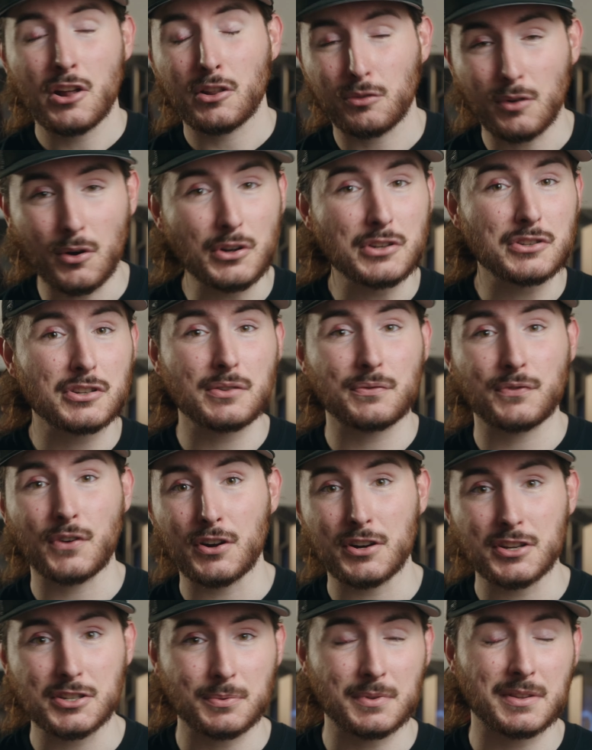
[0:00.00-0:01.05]
thrown into the
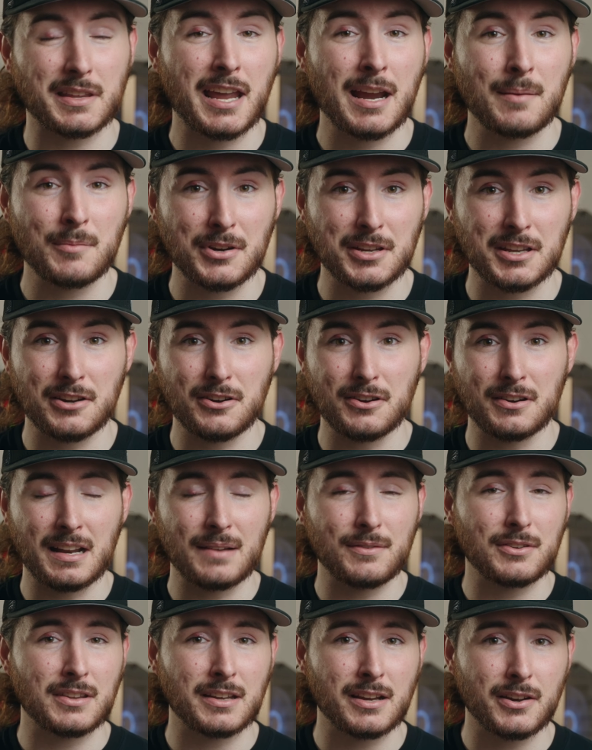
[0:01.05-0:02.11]
furnace with camera gear and
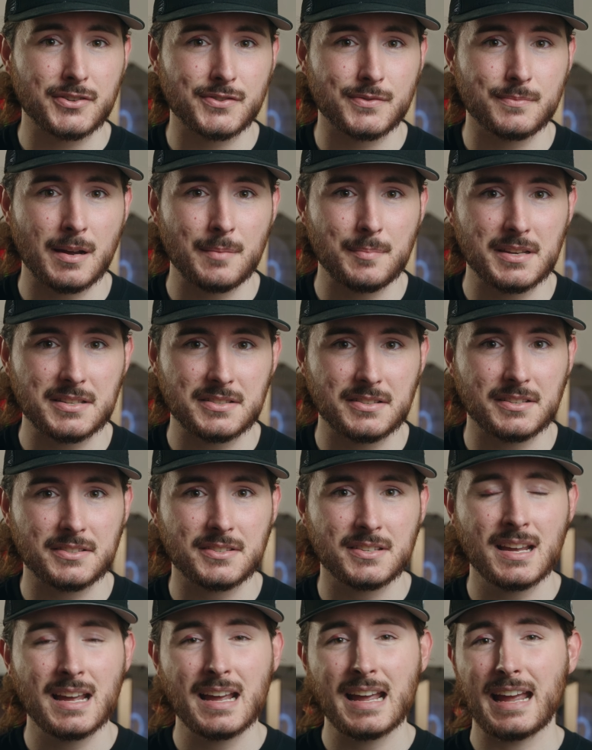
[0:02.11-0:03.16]
everything else for my business.
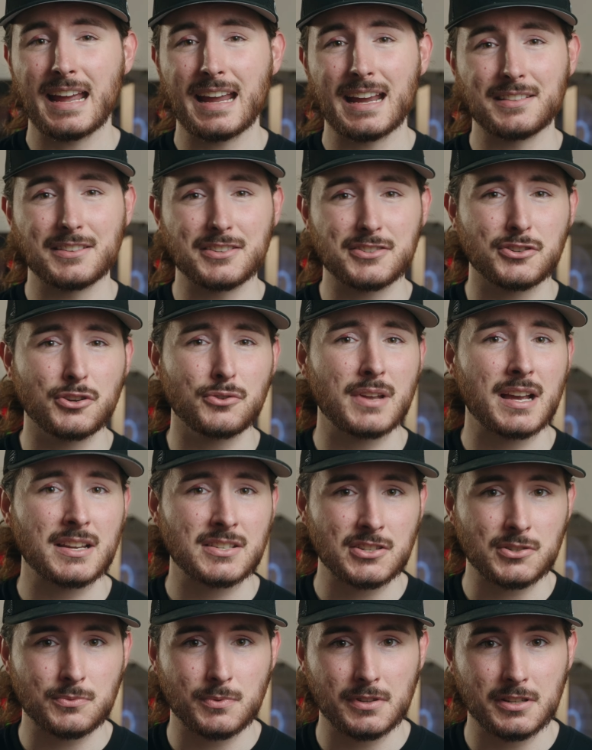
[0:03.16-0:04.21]
And this new desk
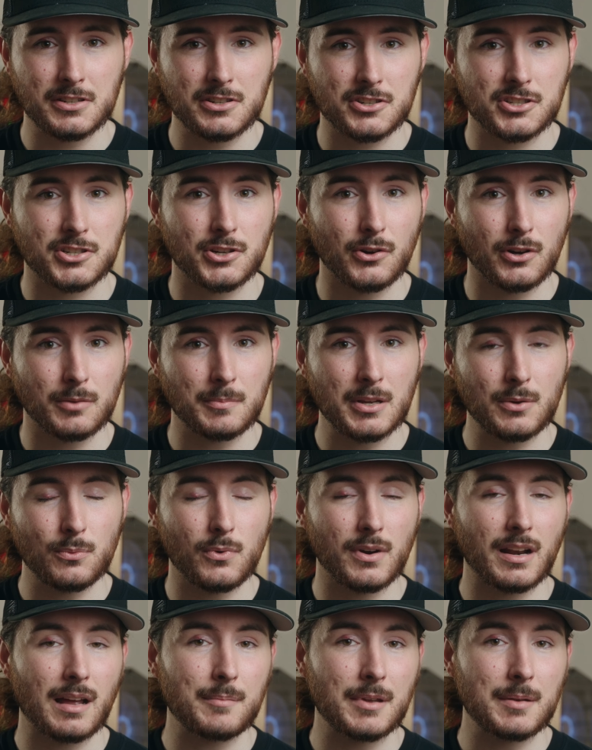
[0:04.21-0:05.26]
is really just showing me
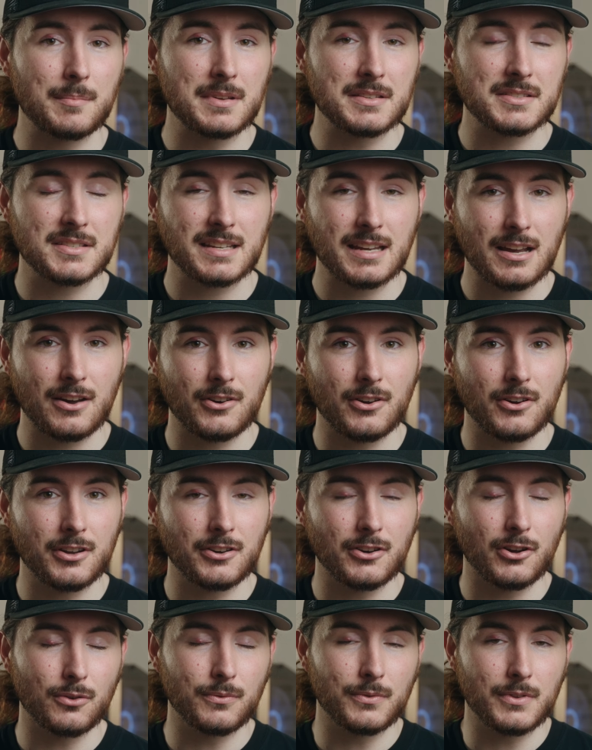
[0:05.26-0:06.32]
what I've been missing out
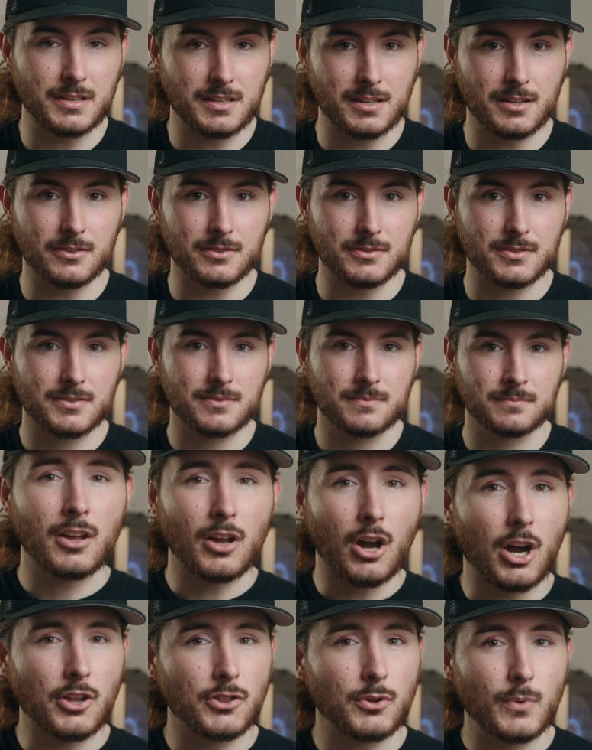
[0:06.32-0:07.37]
on over the years.
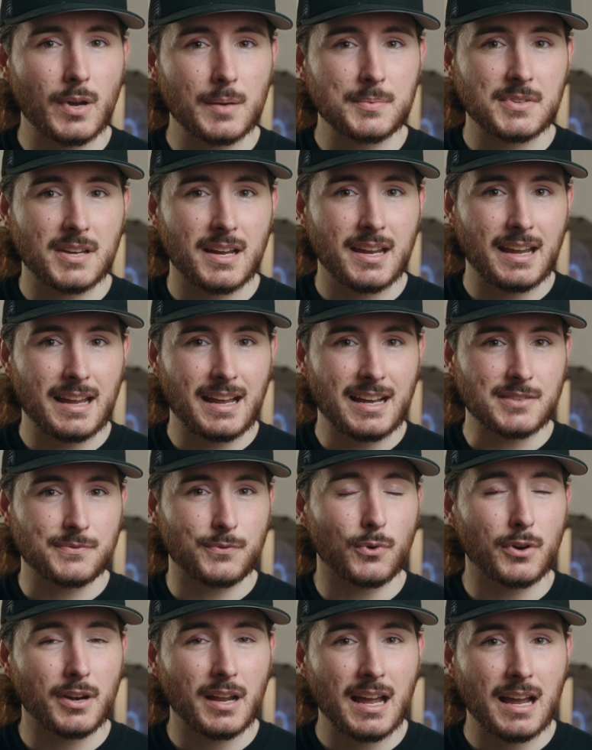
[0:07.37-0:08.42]
On the website, it has
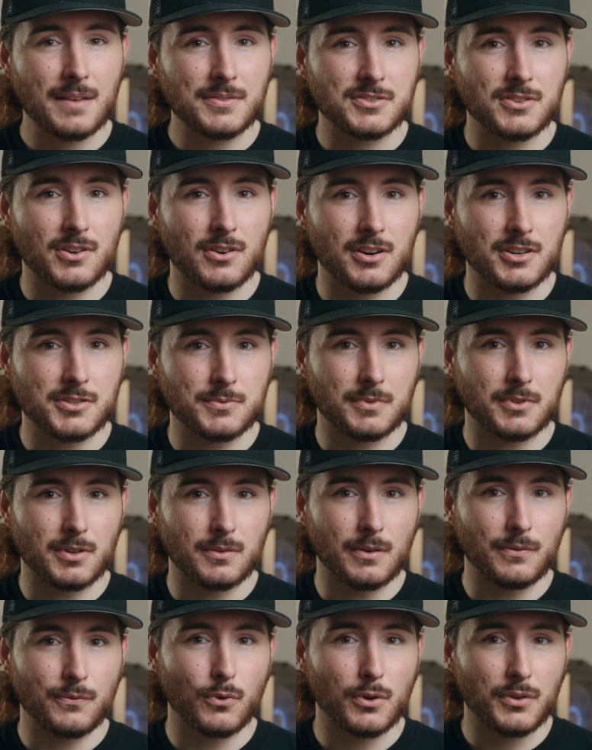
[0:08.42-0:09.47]
4.5 stars with
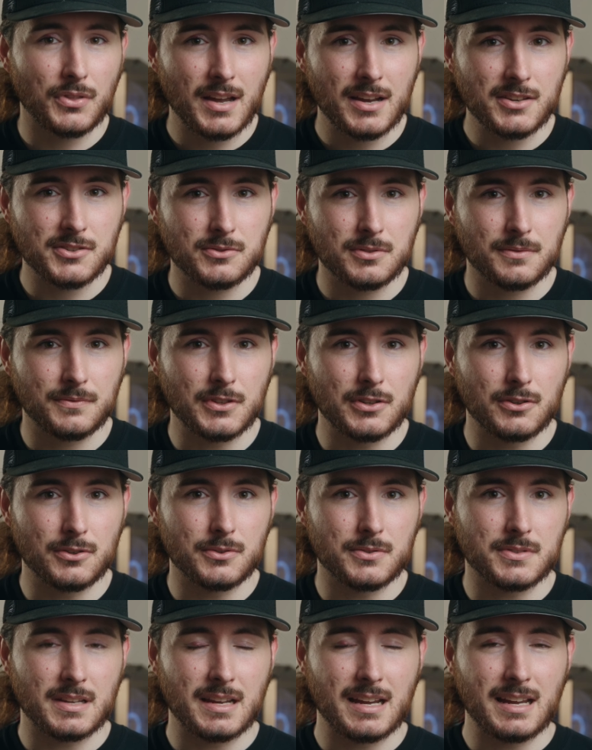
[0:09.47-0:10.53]
over 4,000
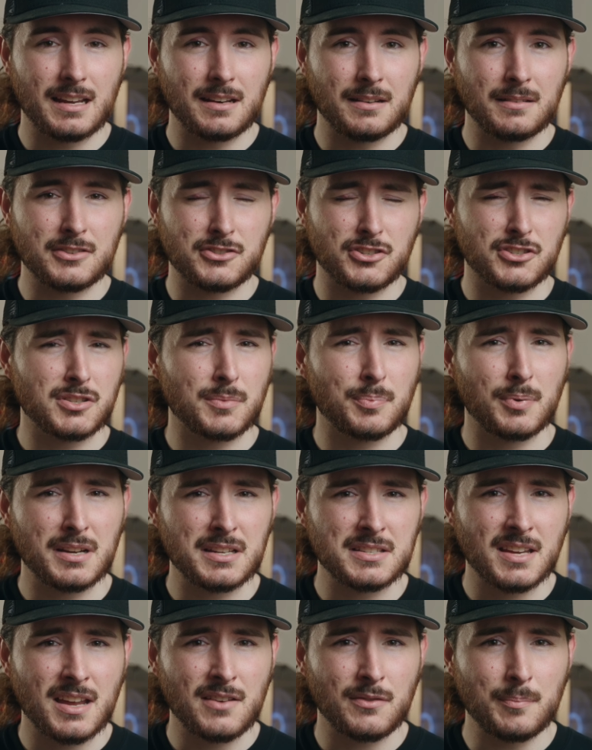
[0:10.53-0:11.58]
reviews, and it's just a pretty
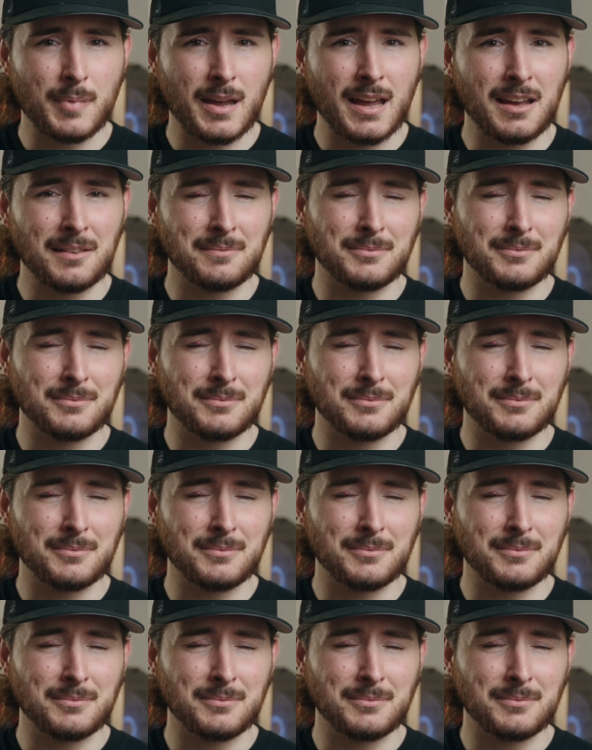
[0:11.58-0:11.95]
safe bet.